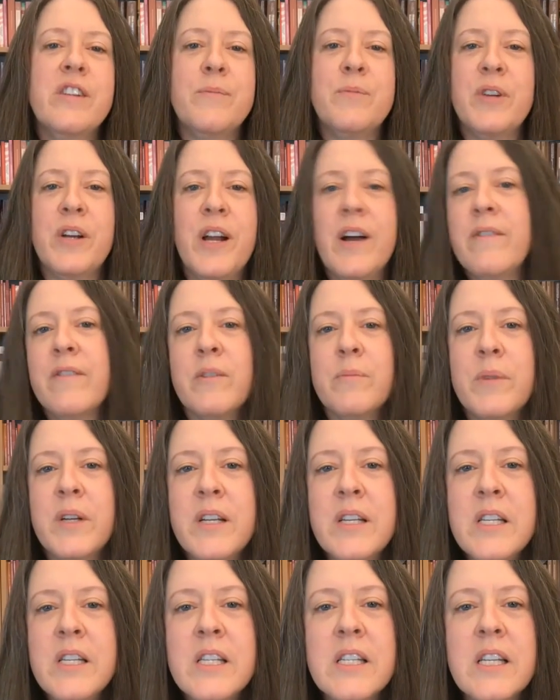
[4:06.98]
up to
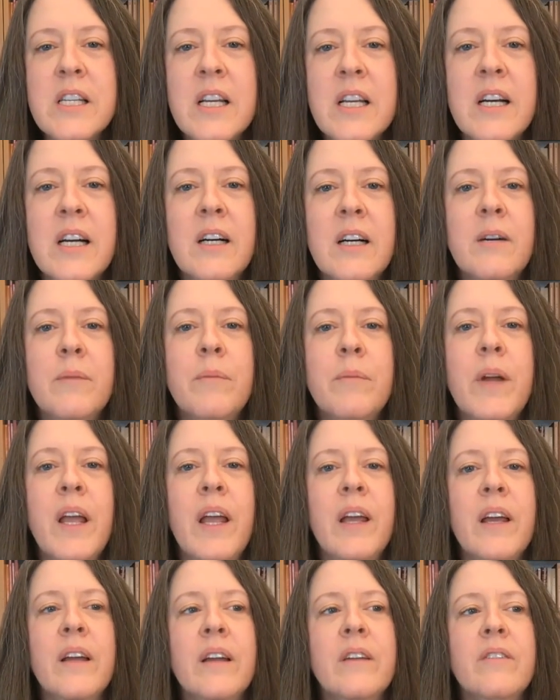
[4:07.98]
governments. Um,
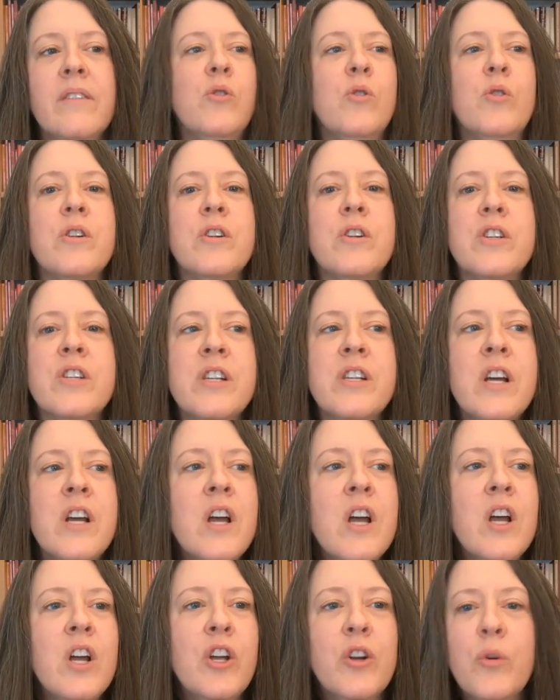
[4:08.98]
and of course,
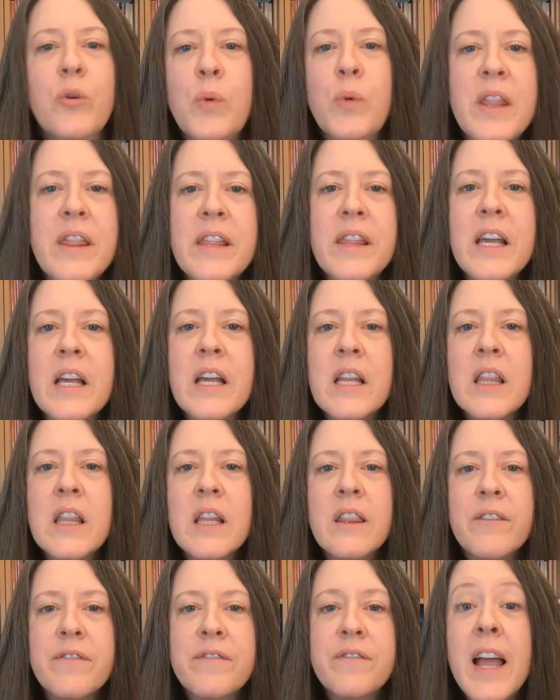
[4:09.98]
you know, we think
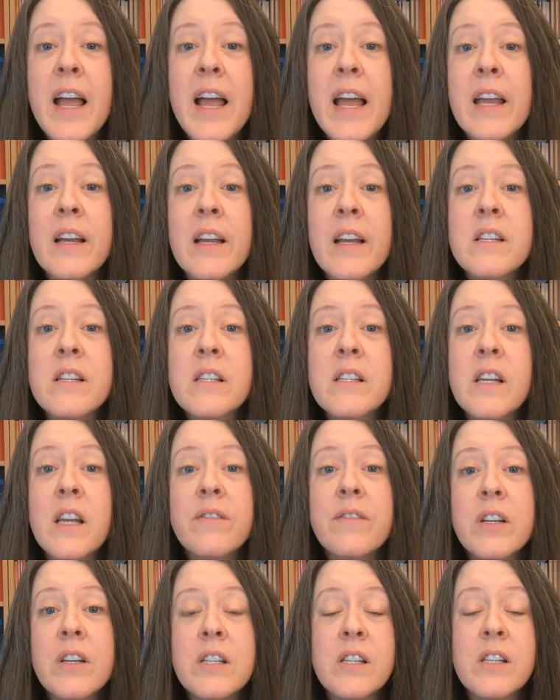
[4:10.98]
that the FANGs
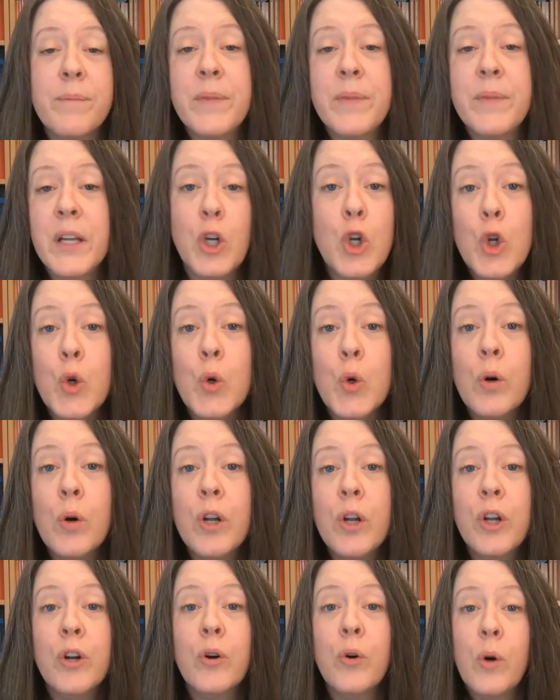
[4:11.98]
give us something new,
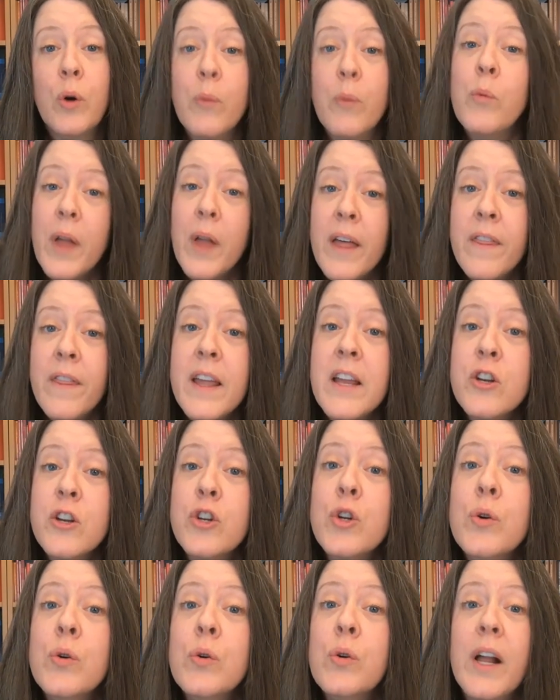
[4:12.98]
you know, and, and they
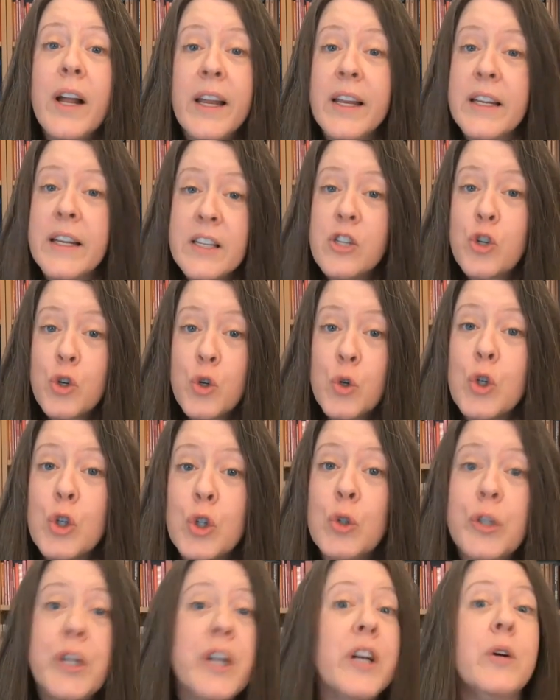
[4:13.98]
do. Like, it's
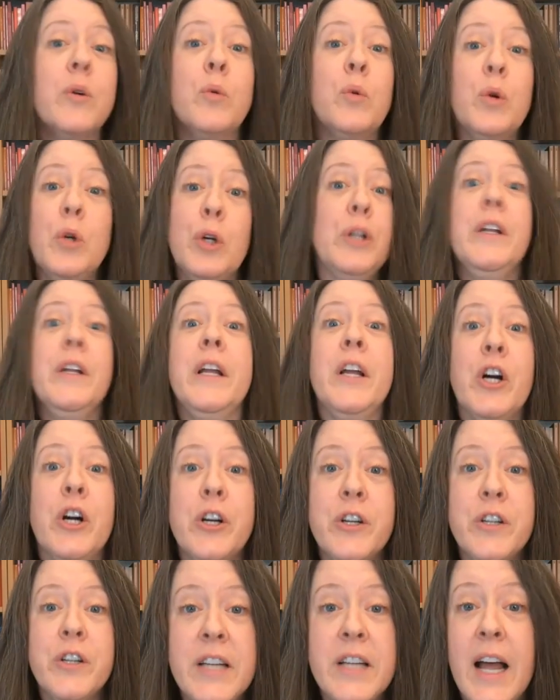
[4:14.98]
true. They're really
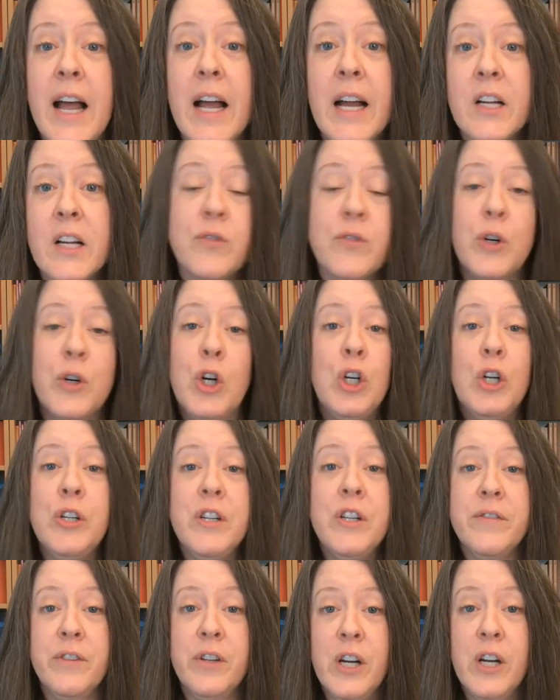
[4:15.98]
hard to tax for all
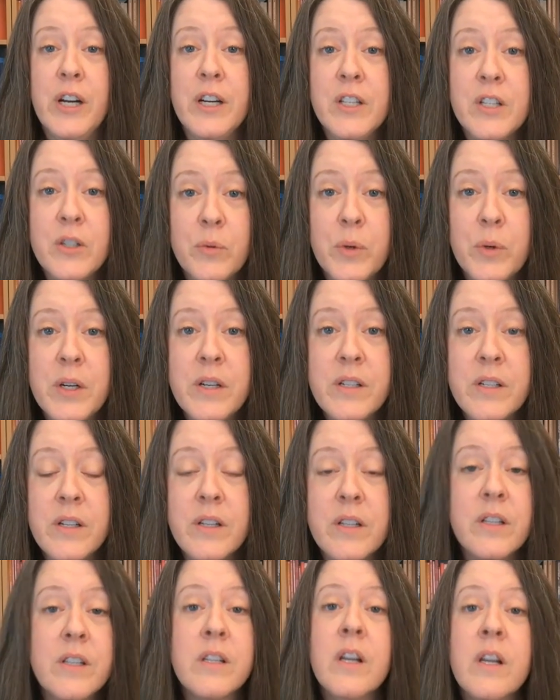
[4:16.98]
different kinds of
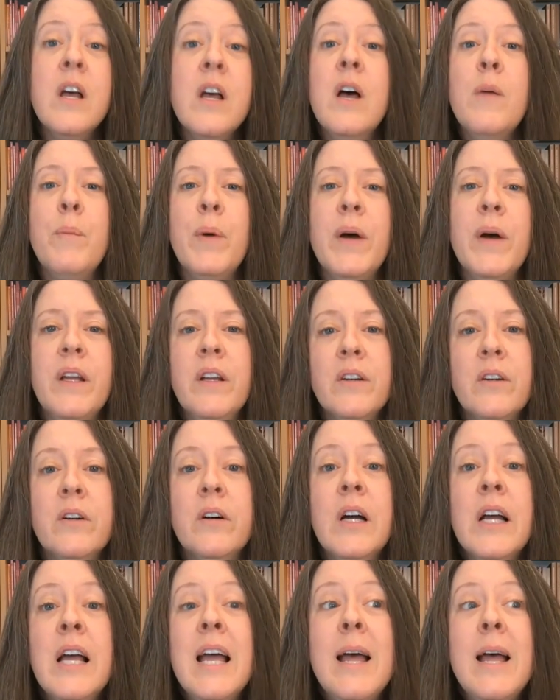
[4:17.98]
reasons. But, you know,
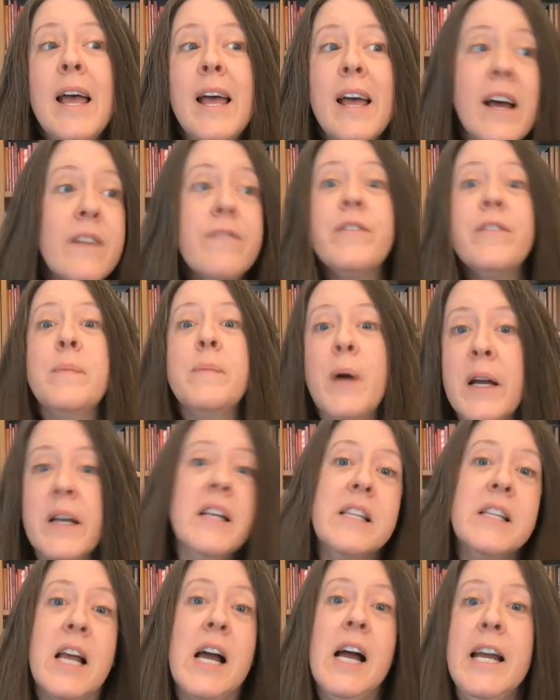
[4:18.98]

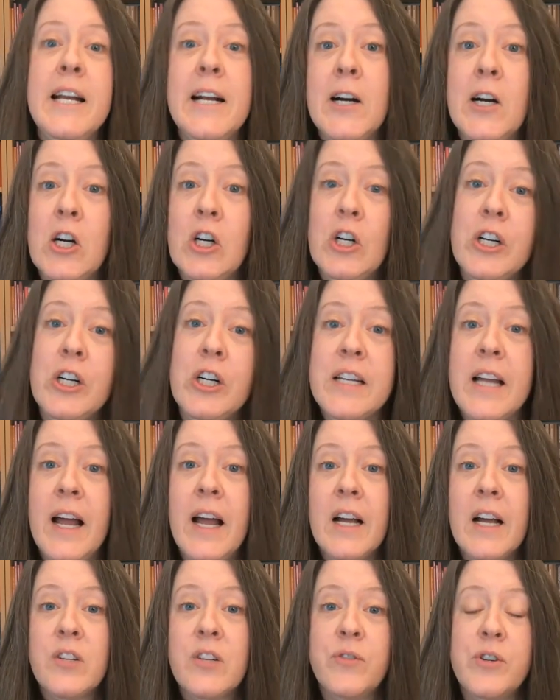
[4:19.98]
everybody's kind of hard to
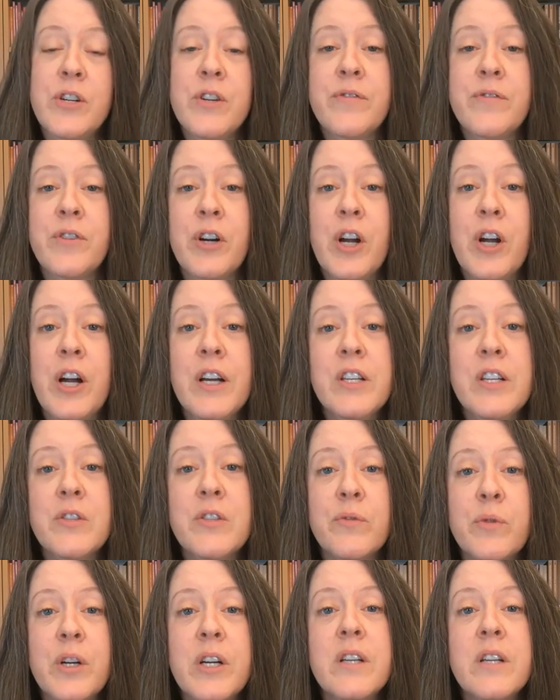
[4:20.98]
tax for different kinds
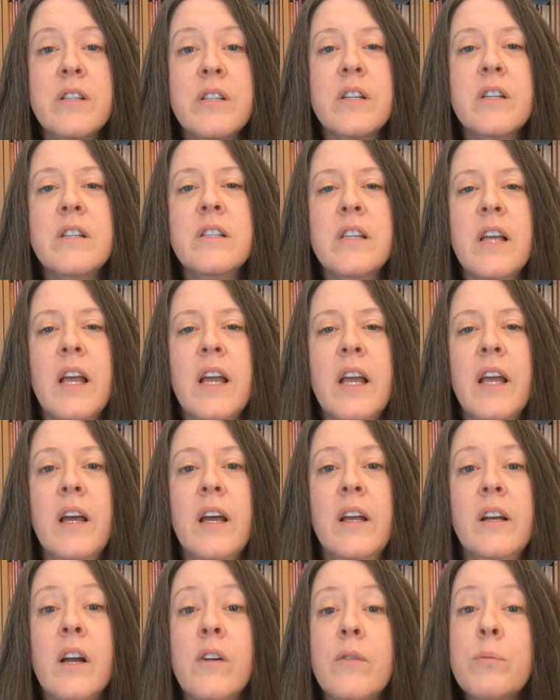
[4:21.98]
of reasons.
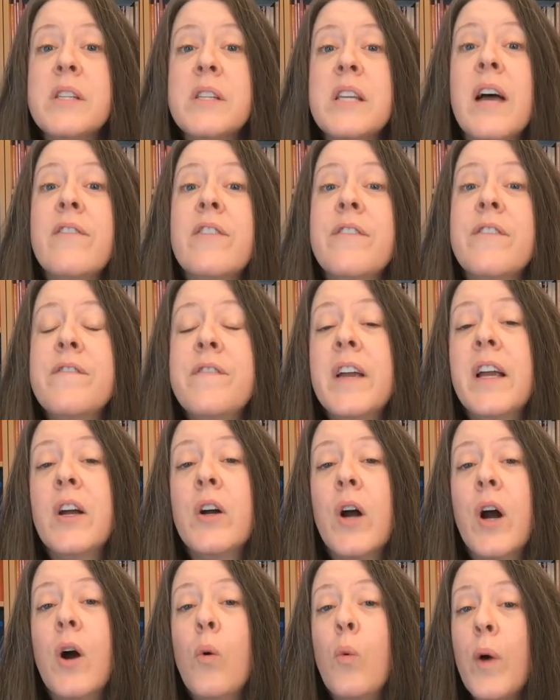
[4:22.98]
And governments have to
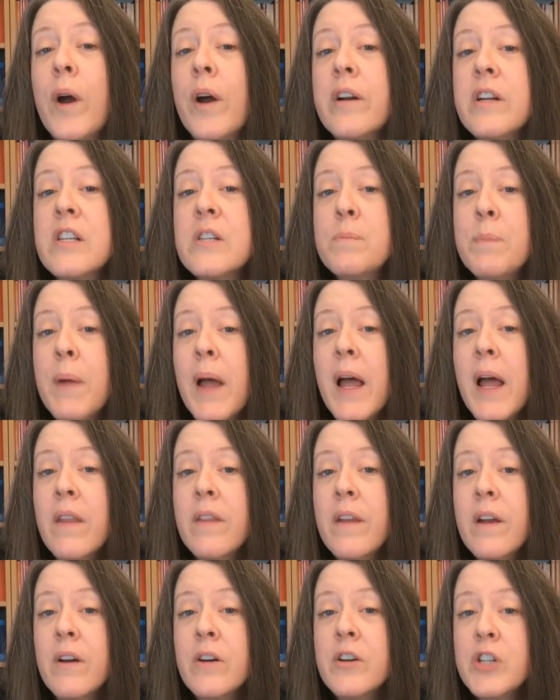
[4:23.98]
figure out where to
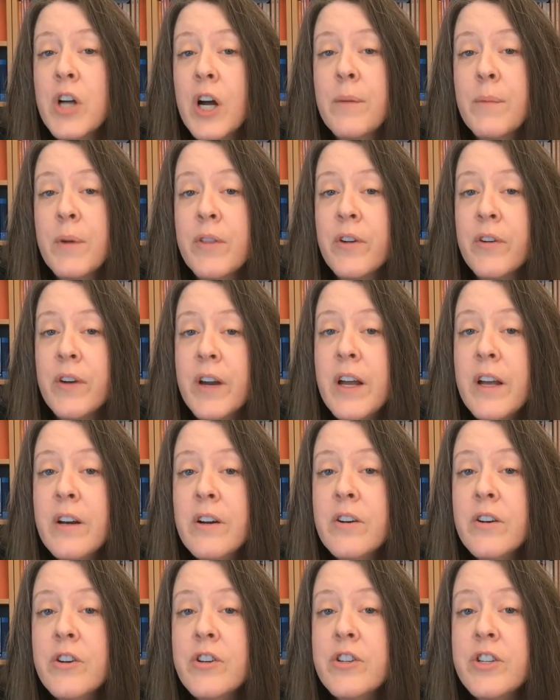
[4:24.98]
spend their time and their
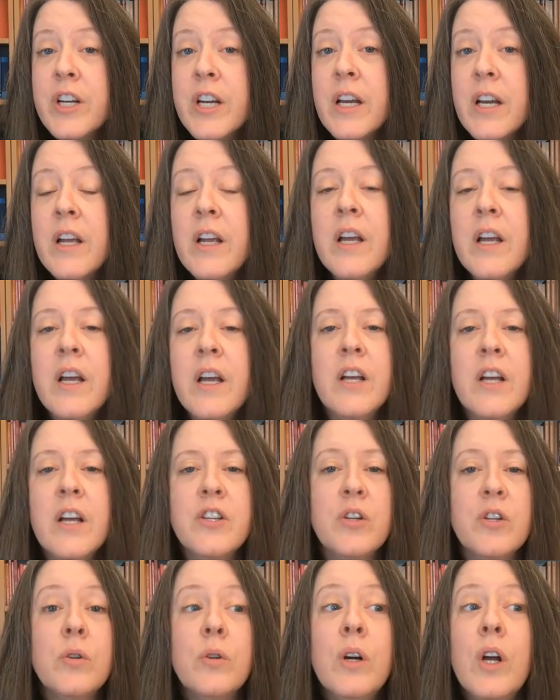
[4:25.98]
energy. And
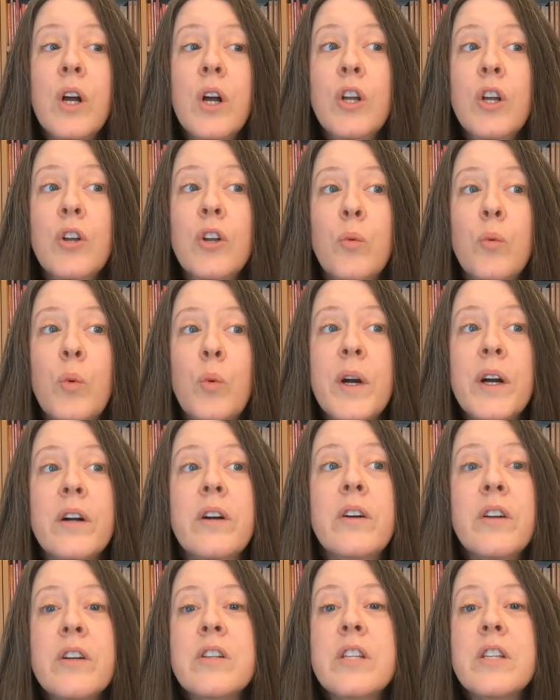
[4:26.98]
so, you know, where
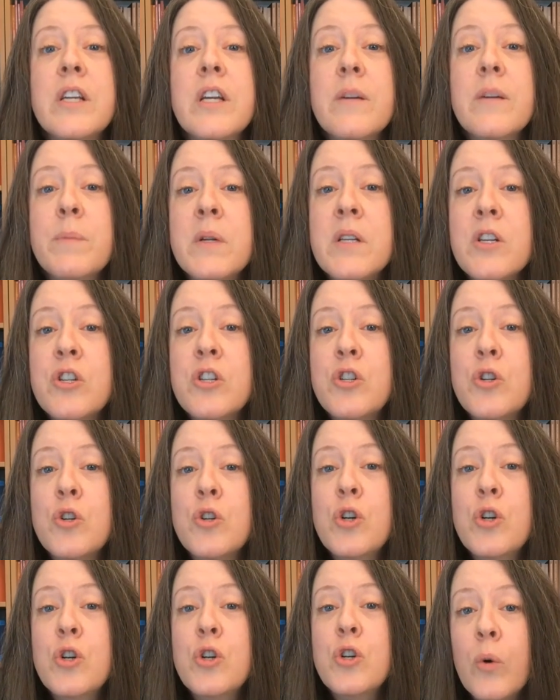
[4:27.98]
does the impetus to
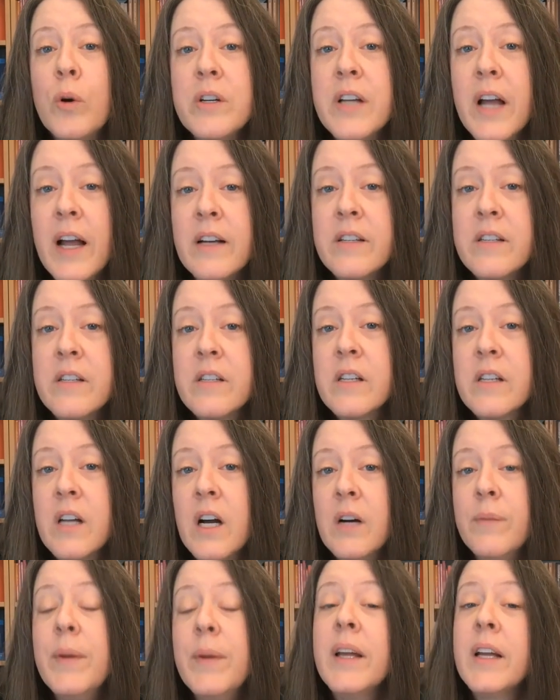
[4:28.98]
lower taxes
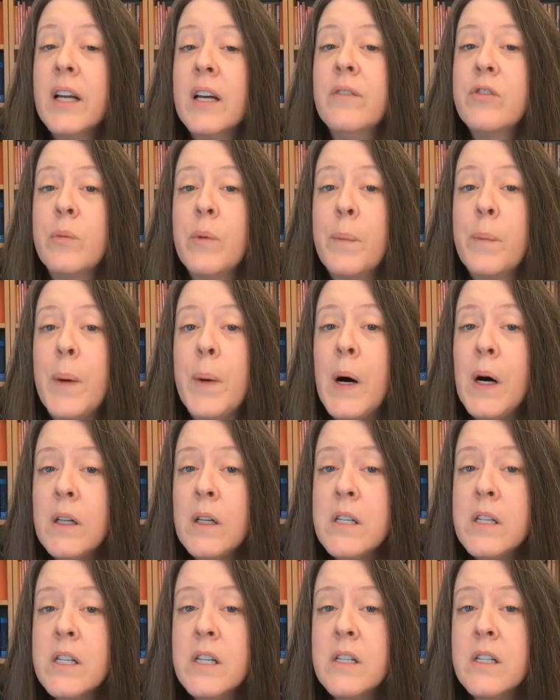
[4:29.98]
come? It comes from a
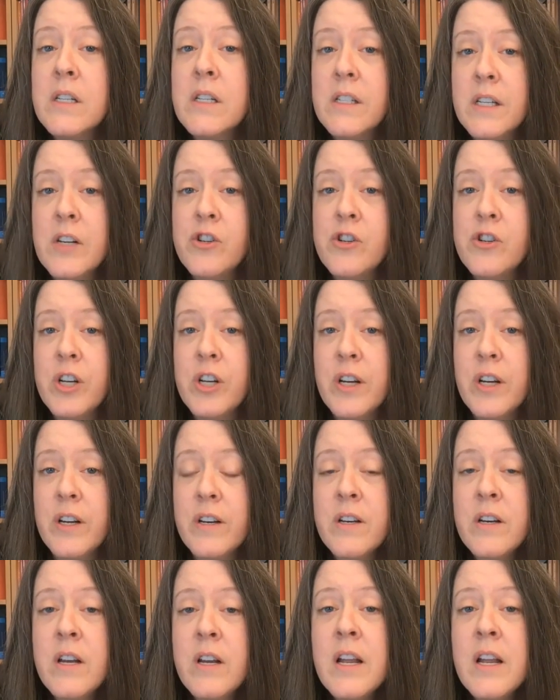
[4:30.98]
policy decision decision.